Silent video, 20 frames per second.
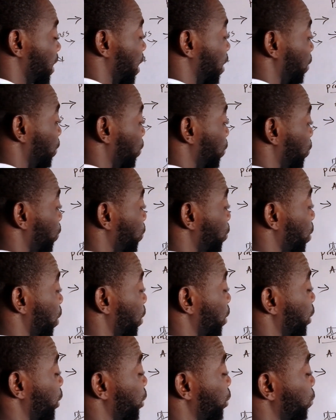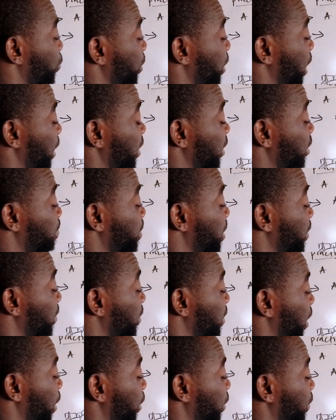now, we already know that this place
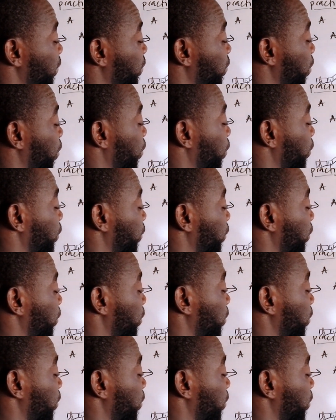now is called,